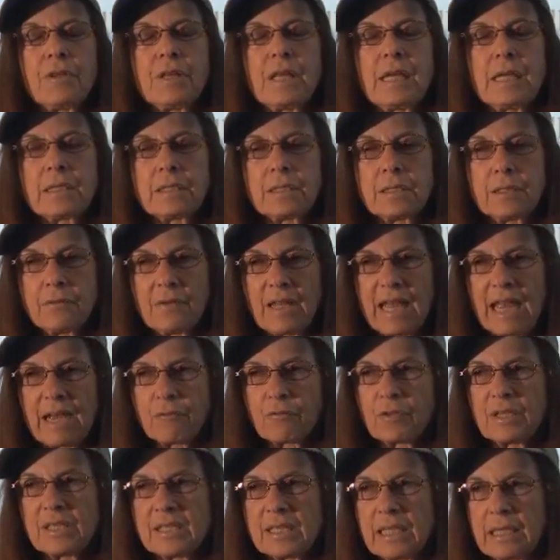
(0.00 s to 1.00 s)
for
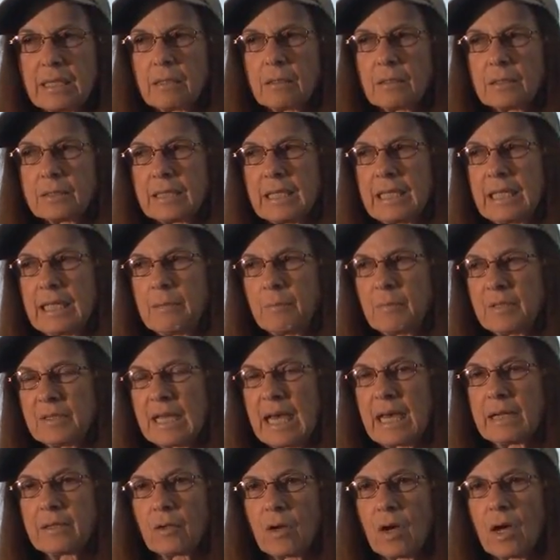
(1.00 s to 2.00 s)
every single team in
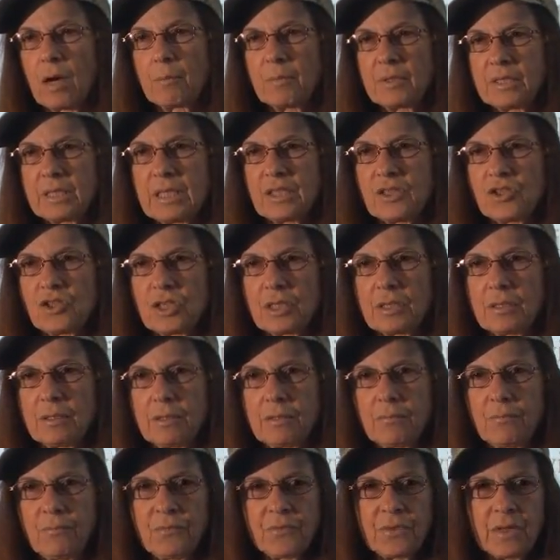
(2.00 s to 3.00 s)
that
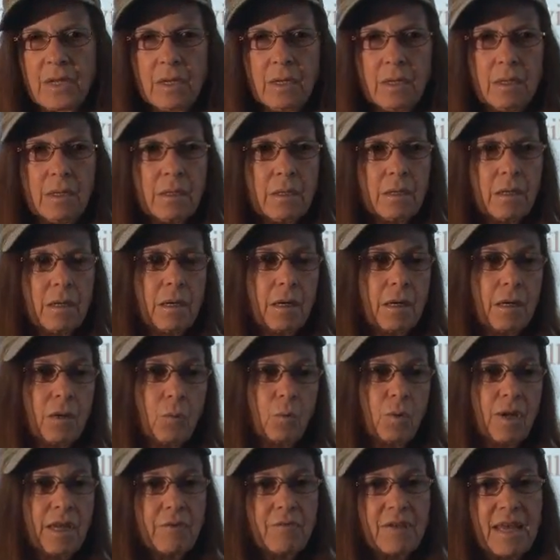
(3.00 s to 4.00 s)
competition.
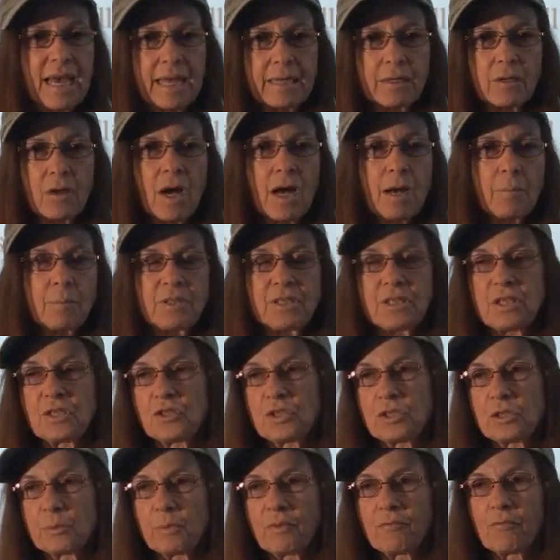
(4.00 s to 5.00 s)
We have had
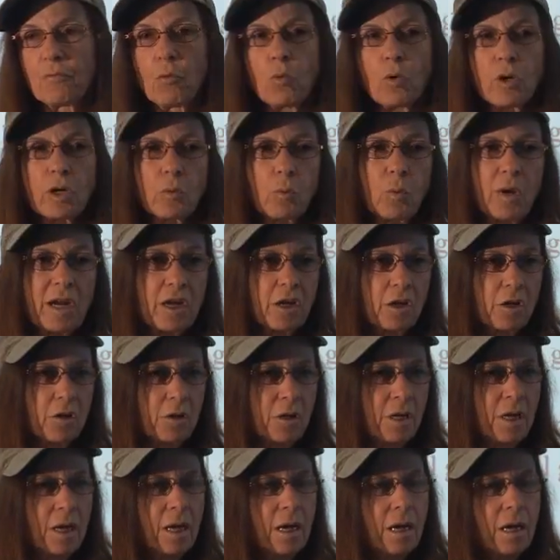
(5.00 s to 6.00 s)
competitions before
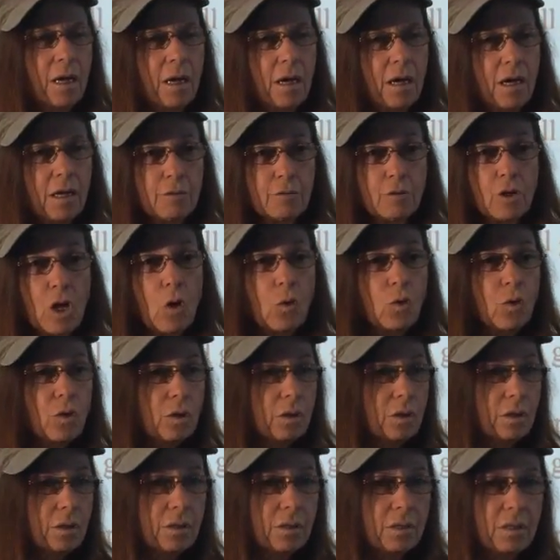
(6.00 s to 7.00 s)
where
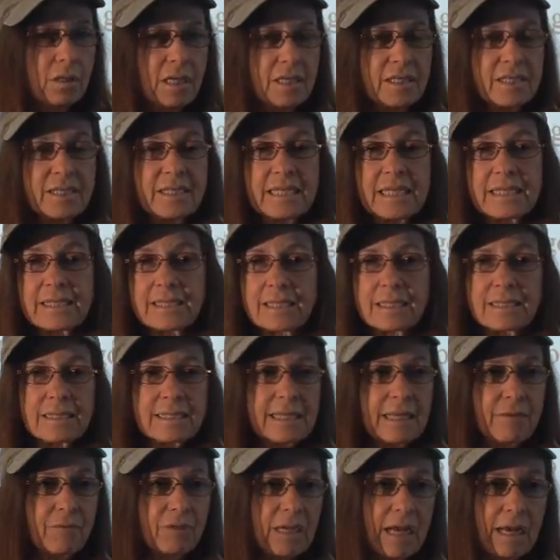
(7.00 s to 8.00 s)
local
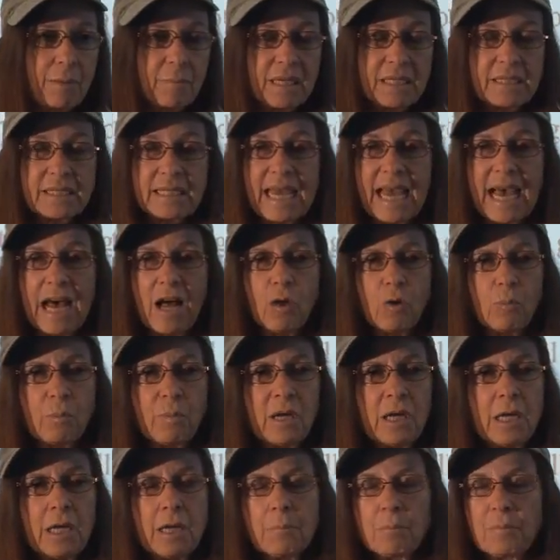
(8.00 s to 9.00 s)
assistants have come in to
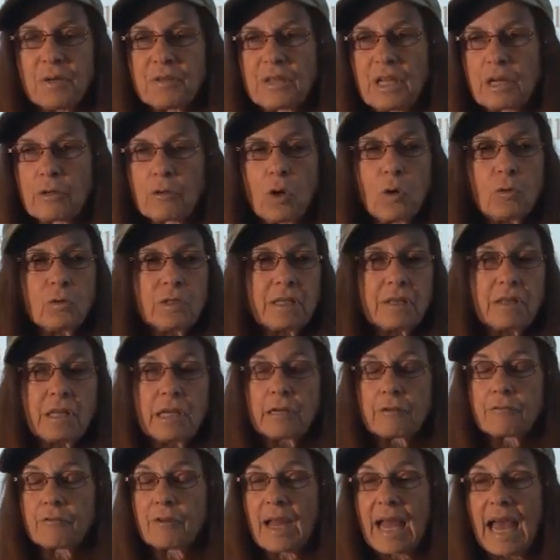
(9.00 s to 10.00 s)
help, but they're only
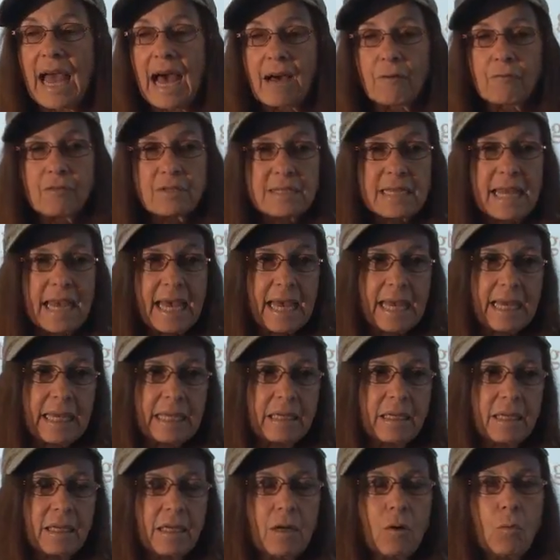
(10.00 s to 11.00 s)
there for half a
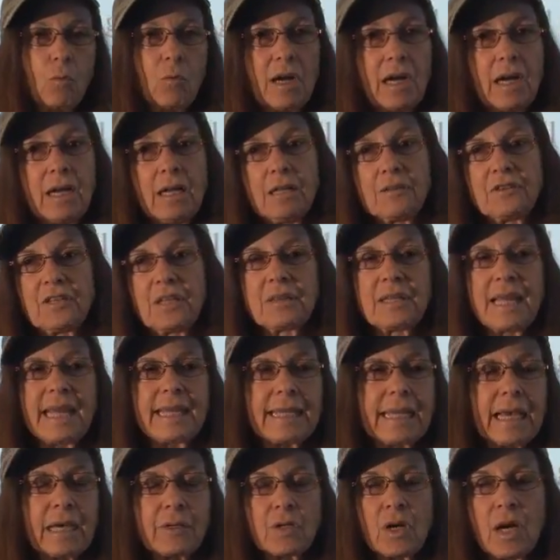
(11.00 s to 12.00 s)
day. Well, then
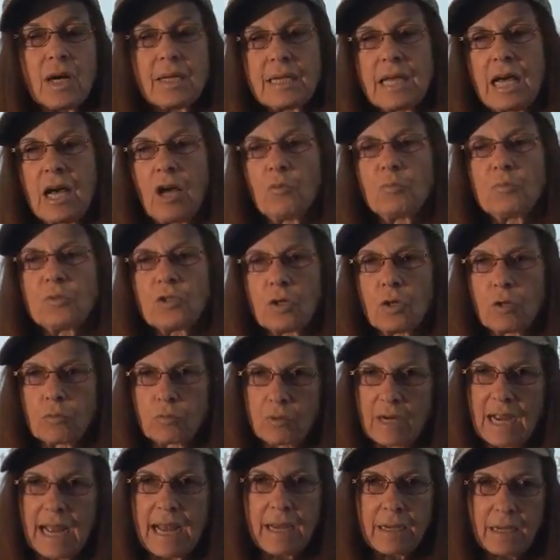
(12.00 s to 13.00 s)
they cannot help
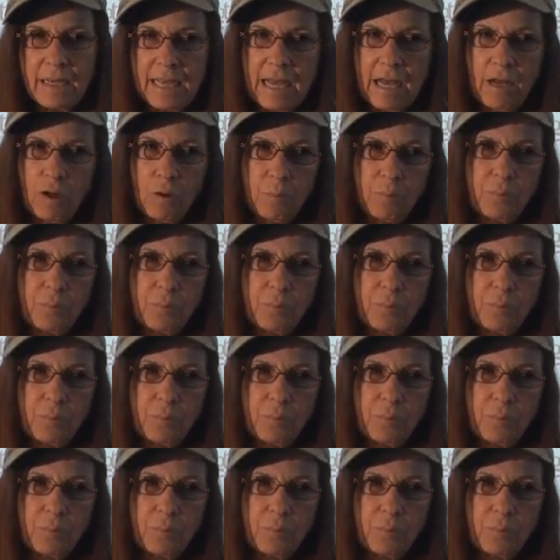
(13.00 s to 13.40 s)
correct,